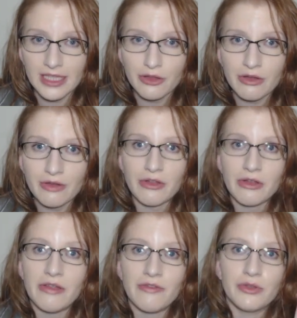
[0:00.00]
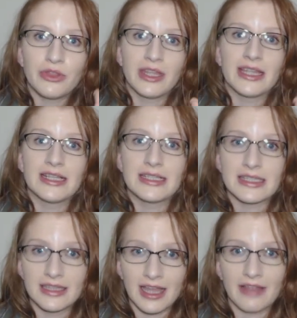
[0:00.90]
there are very few things
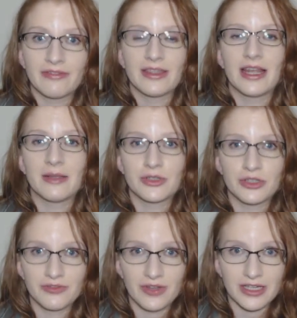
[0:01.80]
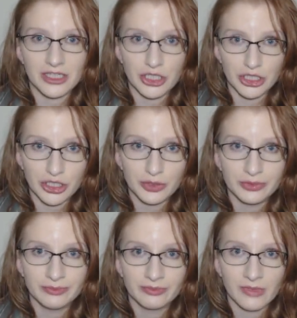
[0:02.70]
in life that I am certified to
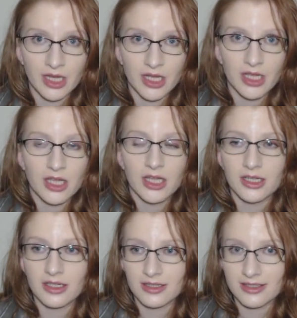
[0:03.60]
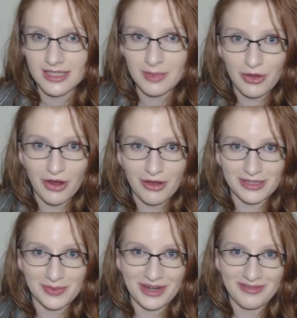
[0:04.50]
do. CPR
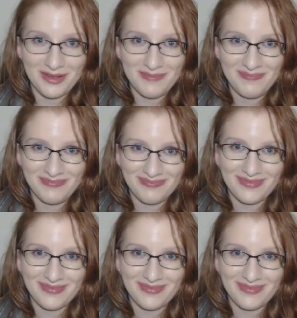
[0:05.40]
is one of them,